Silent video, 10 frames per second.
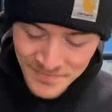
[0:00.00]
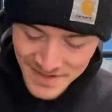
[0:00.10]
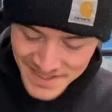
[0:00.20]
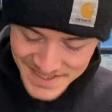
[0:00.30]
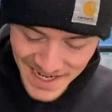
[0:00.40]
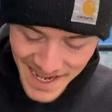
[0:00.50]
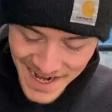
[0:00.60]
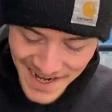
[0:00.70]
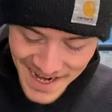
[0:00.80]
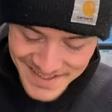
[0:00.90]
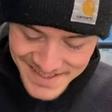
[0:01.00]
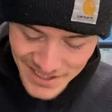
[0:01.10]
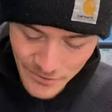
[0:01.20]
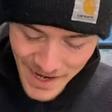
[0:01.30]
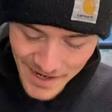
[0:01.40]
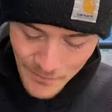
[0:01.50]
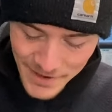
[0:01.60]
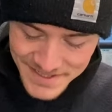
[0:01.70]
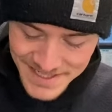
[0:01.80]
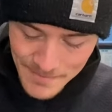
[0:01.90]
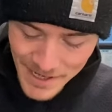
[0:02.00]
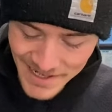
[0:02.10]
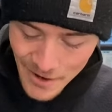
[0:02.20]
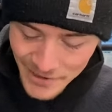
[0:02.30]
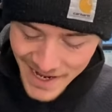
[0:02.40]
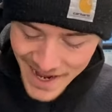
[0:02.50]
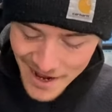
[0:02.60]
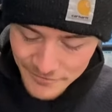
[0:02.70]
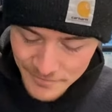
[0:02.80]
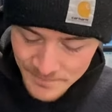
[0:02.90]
because I hadn't had a cigarette in I want to say about an hour and a half.